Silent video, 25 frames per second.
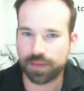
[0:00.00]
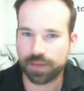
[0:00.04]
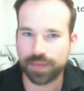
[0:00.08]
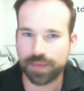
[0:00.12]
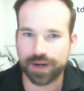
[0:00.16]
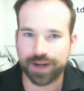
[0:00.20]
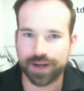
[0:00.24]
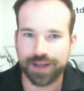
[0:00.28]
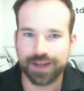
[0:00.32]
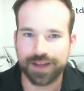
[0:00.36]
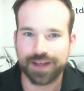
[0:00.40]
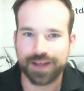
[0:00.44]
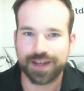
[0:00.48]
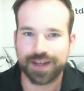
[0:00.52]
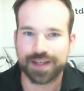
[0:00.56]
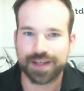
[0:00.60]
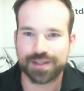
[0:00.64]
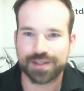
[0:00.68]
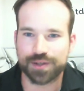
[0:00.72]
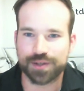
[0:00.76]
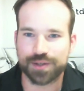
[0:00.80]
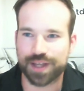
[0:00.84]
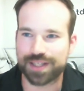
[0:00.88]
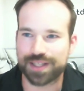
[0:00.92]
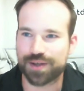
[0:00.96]
And so
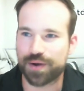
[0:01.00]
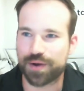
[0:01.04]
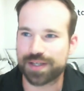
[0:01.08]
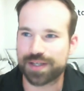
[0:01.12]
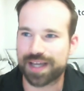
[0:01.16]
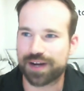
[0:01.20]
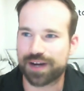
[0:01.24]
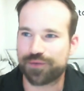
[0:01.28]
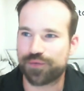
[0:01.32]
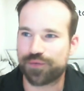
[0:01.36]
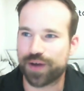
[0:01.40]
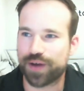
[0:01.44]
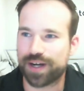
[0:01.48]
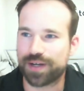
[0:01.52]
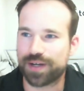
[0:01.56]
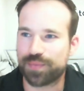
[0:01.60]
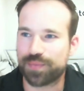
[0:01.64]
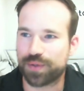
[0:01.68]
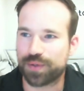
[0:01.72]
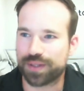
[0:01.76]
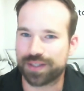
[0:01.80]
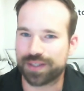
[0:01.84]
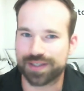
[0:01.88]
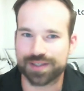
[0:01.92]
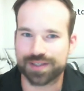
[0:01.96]
it's always kind of fun to
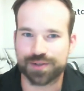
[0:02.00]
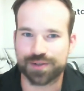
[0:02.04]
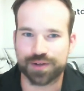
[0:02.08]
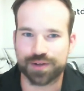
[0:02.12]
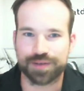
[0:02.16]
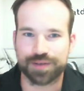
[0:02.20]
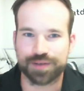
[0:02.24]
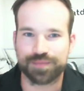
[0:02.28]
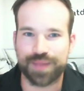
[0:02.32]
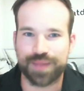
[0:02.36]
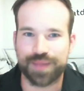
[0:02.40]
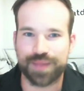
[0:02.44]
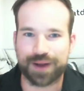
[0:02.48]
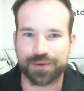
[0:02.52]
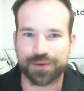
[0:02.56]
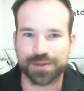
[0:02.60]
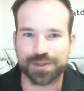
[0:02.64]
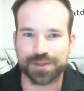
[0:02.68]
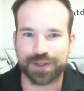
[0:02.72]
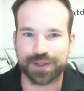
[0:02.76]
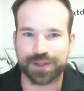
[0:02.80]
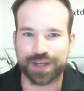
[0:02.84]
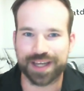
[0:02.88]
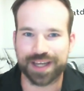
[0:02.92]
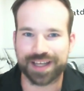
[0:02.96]
put the sort of the backwards
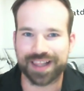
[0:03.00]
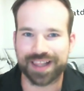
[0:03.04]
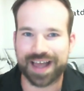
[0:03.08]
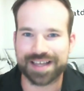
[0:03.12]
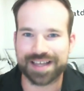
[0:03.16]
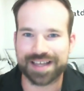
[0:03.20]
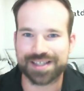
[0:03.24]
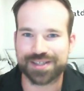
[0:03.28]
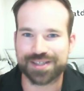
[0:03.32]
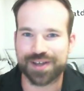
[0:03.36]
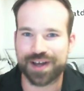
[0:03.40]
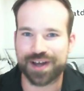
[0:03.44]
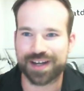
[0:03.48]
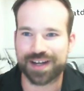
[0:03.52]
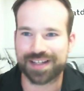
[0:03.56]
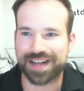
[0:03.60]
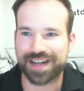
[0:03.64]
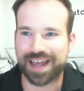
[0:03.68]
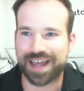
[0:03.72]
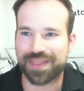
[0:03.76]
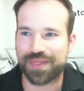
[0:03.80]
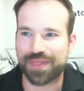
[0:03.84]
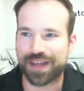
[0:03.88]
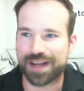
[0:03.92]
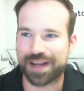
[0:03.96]
looking glasses on
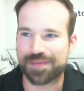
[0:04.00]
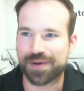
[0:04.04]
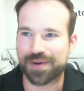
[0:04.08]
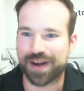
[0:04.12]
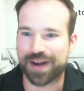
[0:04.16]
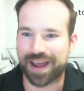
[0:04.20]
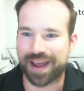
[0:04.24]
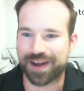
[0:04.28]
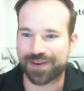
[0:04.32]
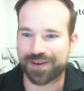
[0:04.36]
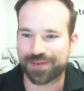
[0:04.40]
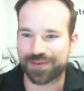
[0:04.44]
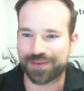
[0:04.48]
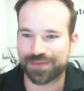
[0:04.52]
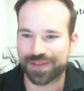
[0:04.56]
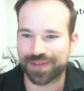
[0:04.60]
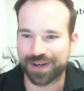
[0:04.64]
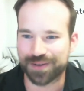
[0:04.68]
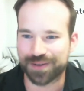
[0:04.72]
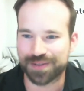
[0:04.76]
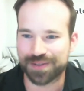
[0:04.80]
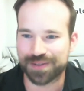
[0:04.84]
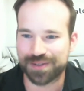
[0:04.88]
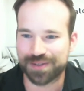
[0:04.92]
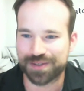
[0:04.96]
and think about how, you know,
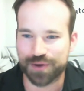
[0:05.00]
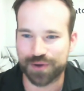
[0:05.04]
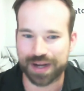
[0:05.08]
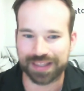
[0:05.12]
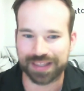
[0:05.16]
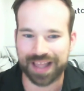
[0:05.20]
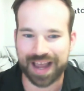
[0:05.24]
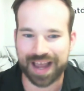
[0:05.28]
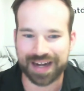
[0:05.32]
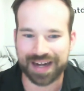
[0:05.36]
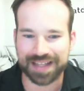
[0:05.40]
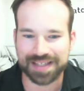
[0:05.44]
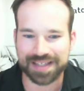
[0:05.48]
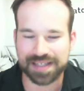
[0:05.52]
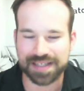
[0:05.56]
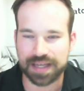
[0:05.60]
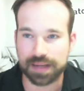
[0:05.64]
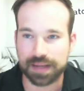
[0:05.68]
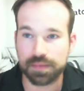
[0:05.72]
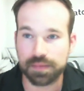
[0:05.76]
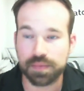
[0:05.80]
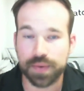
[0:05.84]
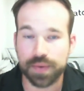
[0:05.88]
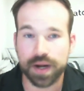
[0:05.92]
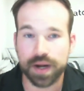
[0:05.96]
straight line it
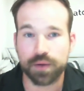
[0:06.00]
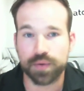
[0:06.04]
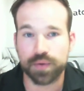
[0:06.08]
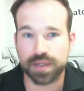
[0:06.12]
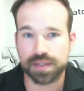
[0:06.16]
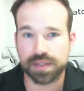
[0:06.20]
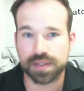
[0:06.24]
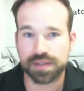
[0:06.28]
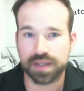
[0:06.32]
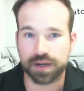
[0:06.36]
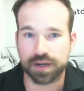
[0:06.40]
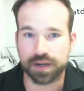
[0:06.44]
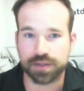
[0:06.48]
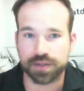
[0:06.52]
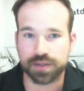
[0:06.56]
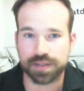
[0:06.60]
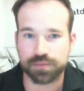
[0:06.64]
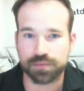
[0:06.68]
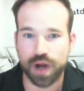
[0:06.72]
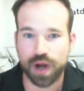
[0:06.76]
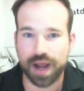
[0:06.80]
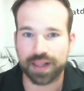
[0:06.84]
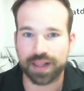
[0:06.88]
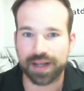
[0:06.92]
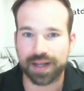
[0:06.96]
seemed, but it was, you know, some
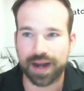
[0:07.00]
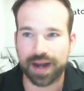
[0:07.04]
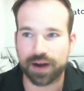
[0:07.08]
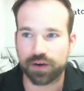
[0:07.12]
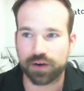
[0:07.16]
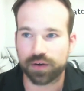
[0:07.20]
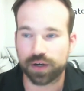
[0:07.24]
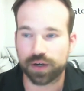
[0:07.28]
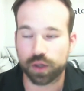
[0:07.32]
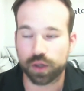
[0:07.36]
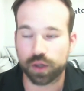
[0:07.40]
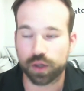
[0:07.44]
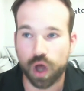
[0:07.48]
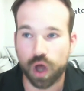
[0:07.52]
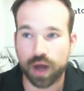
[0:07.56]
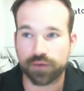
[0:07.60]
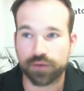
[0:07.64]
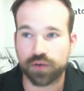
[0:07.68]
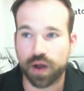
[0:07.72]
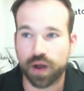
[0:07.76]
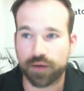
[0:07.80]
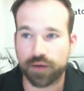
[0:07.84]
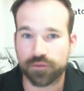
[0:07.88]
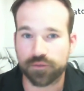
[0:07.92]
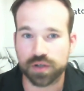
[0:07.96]
trial and error and a lot of
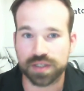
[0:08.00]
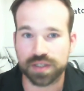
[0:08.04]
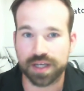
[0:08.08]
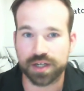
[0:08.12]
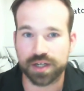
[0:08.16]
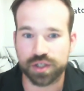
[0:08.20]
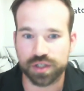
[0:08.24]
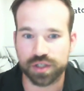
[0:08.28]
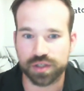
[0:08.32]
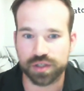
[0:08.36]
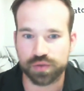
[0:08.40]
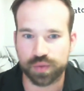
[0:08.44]
conversations.